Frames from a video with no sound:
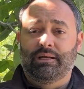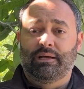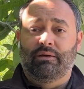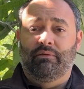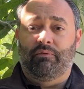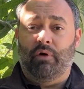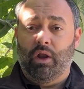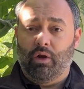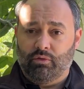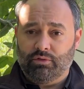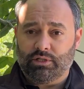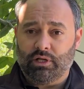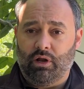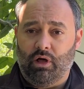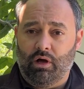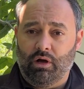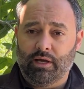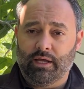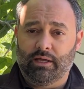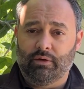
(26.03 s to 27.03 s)
Follow us
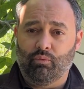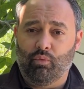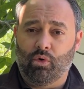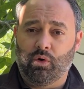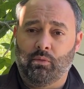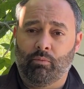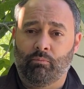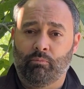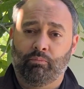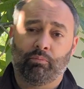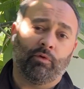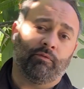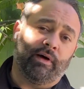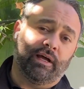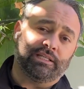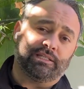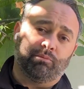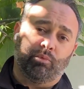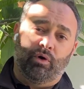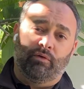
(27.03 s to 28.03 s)
along and we'll
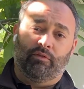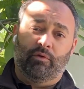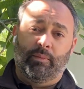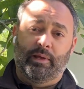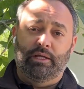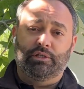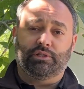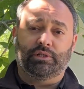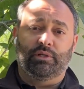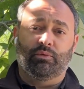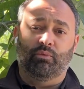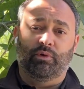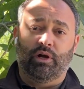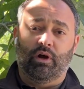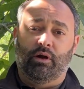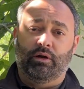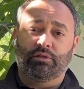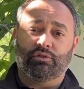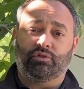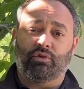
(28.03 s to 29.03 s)
provide some more information
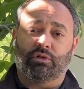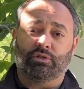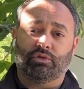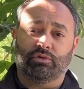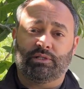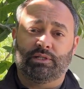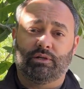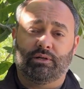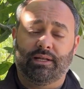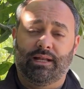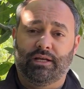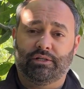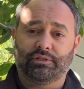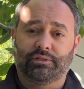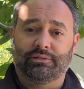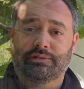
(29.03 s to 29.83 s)
regarding structural steel connections.